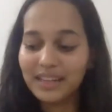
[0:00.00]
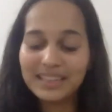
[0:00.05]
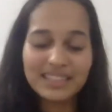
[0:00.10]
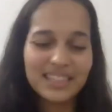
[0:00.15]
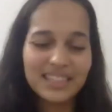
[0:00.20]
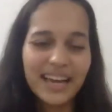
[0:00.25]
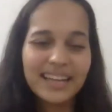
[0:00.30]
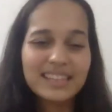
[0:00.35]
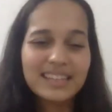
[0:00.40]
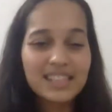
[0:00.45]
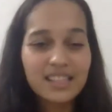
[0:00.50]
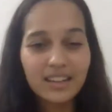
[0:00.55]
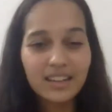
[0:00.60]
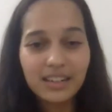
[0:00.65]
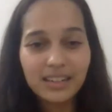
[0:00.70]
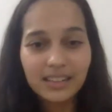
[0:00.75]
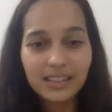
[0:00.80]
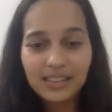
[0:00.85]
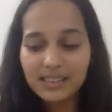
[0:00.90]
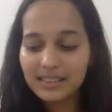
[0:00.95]
inside
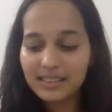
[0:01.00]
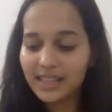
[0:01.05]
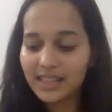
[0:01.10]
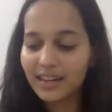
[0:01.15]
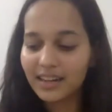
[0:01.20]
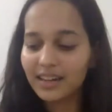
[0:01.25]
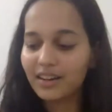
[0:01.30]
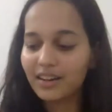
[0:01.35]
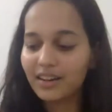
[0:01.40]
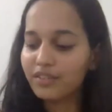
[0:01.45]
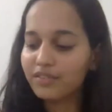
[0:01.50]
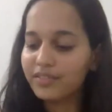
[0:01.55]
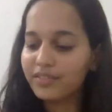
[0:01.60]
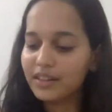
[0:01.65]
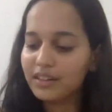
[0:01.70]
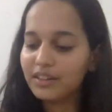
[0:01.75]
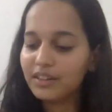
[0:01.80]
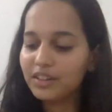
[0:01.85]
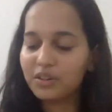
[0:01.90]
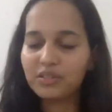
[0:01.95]
circles that are
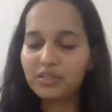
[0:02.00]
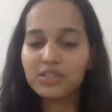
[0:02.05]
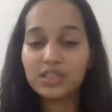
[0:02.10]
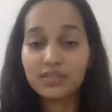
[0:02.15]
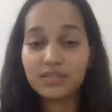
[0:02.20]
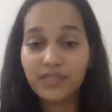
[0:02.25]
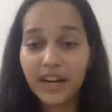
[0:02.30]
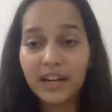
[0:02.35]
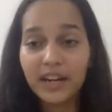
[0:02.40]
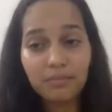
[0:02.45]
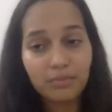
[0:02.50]
often you know just very